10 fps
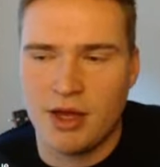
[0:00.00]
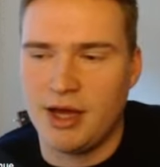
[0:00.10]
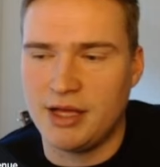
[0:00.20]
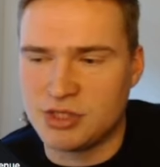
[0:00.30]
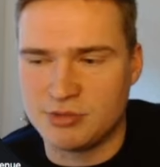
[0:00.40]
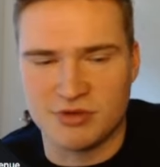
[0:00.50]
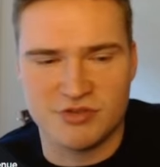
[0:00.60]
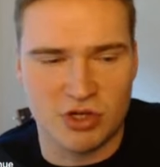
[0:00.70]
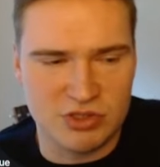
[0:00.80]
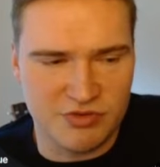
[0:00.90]
in terms of
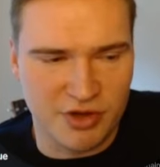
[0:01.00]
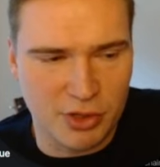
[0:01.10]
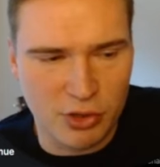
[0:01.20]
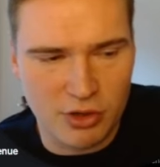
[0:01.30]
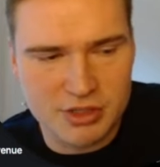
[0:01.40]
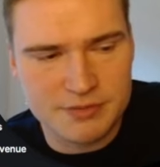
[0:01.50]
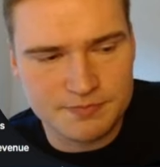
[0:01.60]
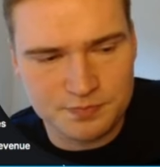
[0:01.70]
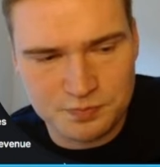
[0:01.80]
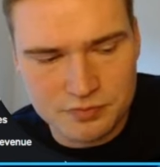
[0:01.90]
total value locked.
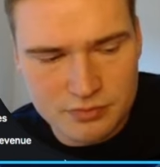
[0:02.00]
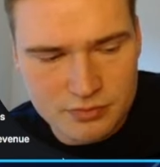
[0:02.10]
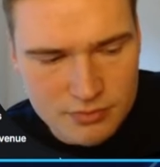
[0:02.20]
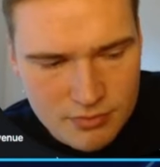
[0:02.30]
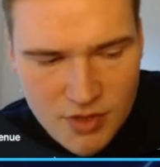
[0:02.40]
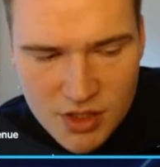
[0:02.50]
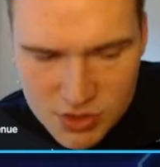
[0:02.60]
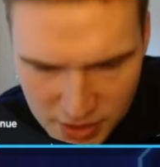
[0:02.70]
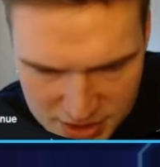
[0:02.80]
So